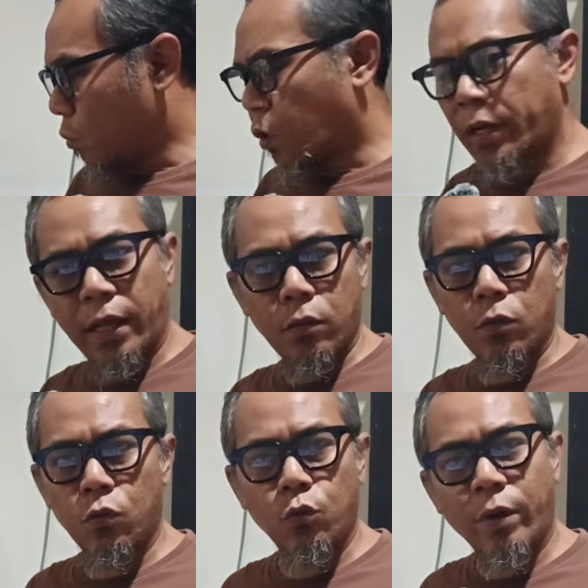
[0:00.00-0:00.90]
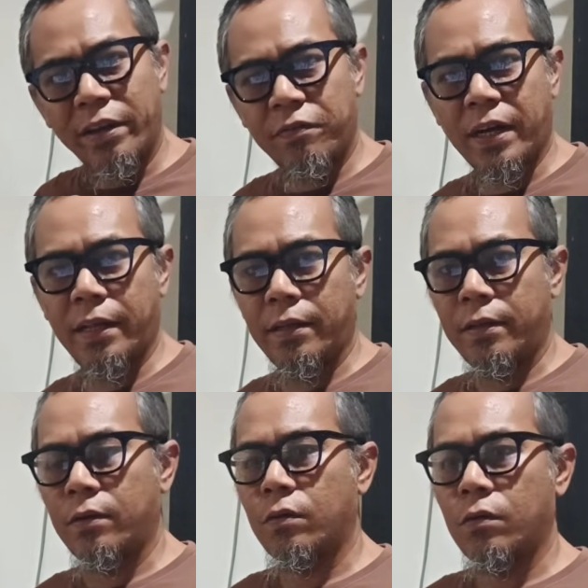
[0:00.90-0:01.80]
connect through Wi-Fi
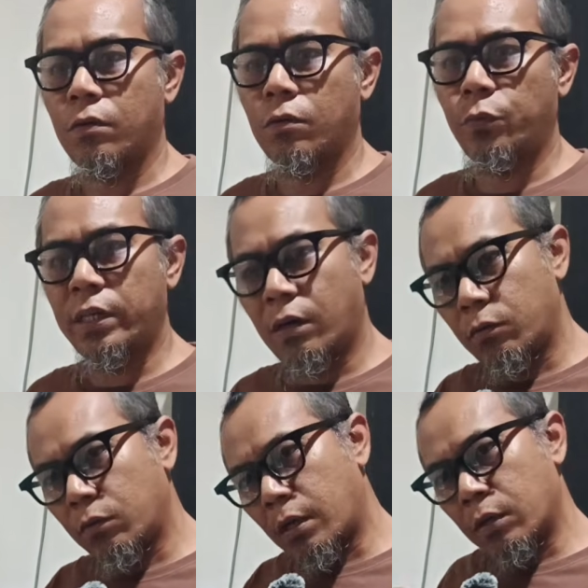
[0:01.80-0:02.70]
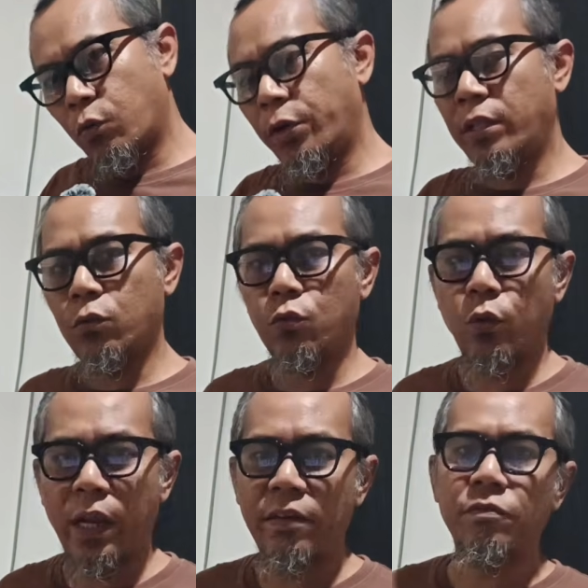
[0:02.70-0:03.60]
without going
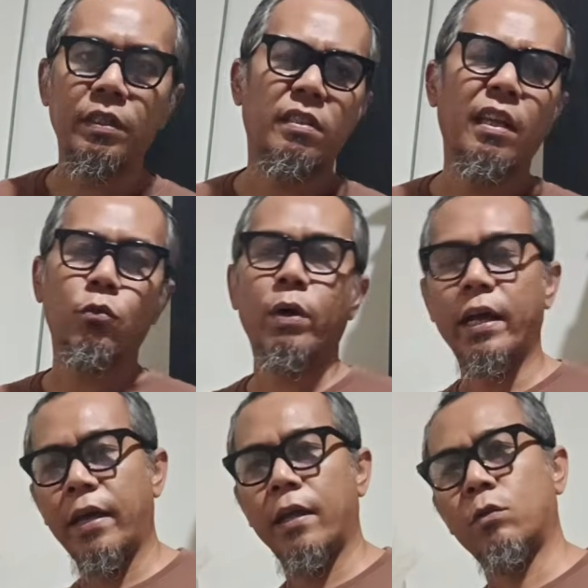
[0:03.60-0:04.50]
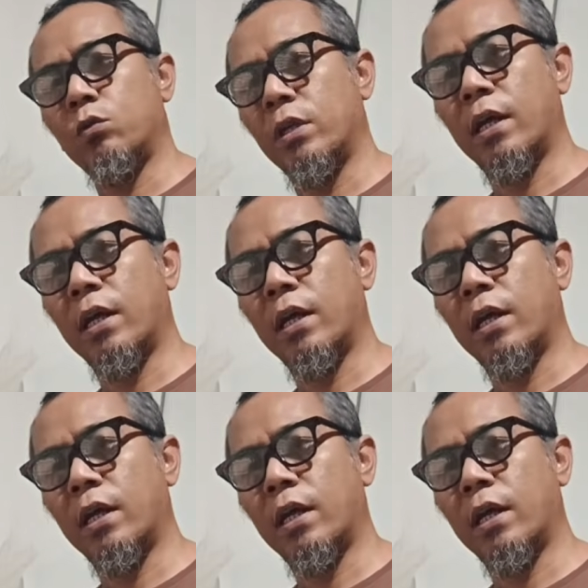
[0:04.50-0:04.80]
through LAN first. That's what I had to do.